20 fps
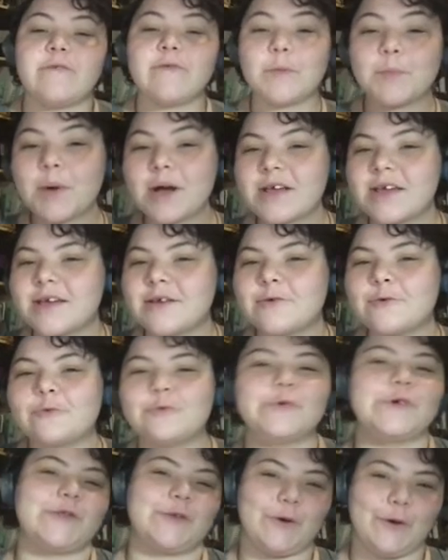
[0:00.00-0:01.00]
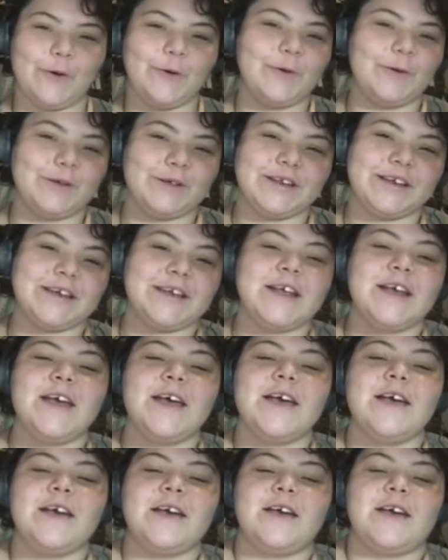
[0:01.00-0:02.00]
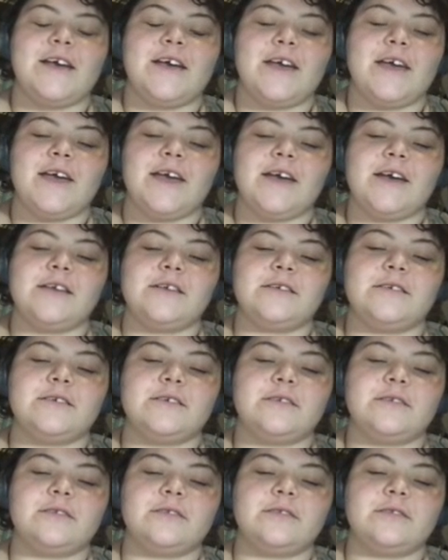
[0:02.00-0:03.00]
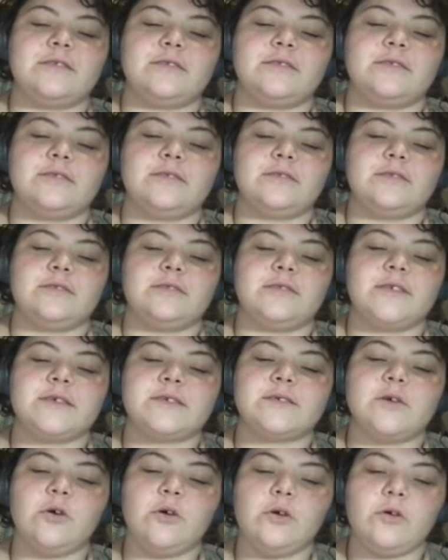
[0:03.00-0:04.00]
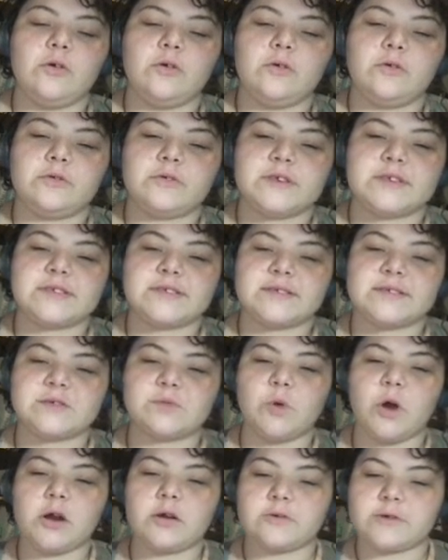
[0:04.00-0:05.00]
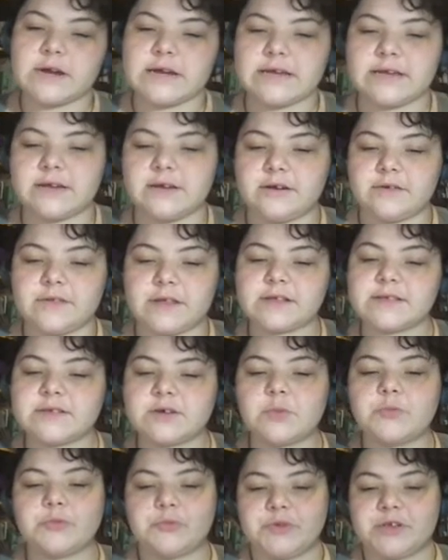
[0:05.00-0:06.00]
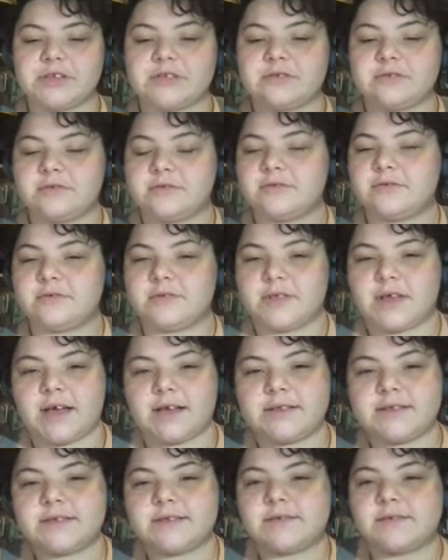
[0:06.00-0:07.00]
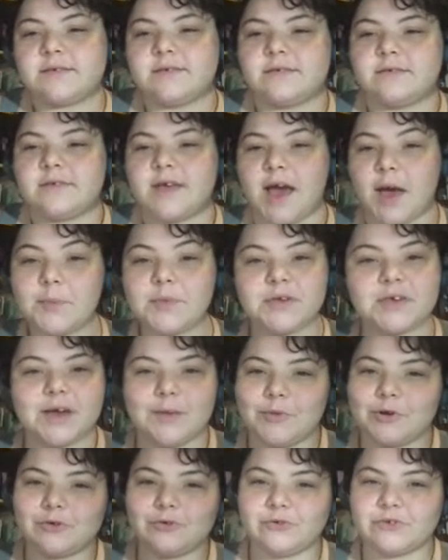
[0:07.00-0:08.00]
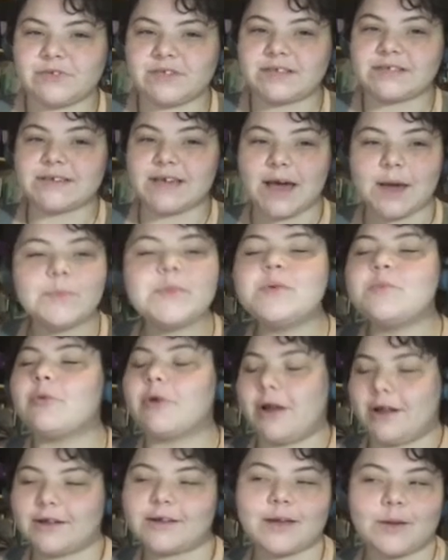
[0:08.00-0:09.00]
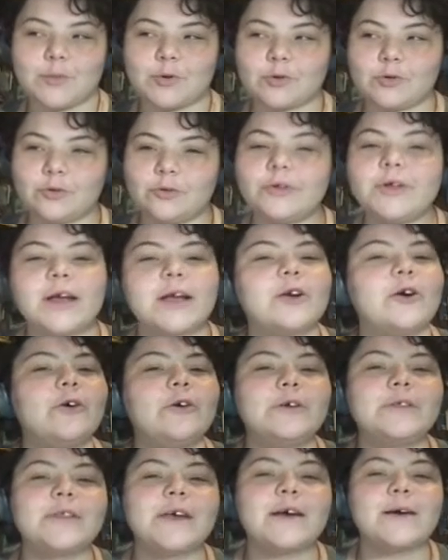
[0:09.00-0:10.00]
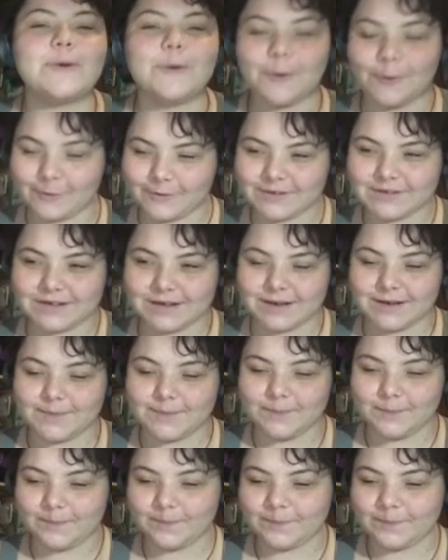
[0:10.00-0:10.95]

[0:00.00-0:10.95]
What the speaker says: a bucket with a hole in it, and this hole, this water right here, that's dopamine. That's happy chemicals. That's happy brain chemical. I call it that all the time.